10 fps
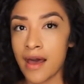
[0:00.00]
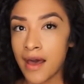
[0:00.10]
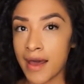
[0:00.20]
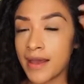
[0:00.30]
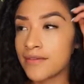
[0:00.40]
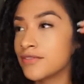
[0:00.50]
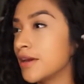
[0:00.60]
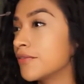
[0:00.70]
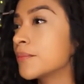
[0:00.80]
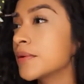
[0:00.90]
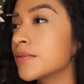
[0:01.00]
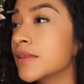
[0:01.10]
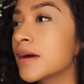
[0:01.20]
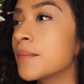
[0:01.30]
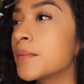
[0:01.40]
I have never been with
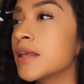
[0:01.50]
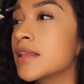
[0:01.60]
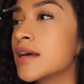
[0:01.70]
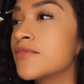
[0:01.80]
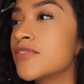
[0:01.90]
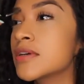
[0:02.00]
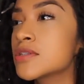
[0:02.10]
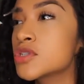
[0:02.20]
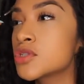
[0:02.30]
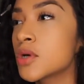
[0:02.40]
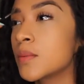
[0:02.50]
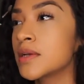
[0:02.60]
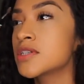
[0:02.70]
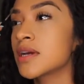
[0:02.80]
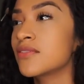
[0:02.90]
a company that feels so
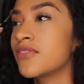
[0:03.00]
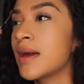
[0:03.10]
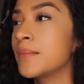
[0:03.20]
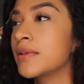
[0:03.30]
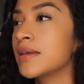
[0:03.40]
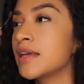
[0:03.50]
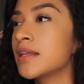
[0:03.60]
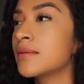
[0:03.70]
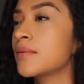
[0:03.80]
much like family.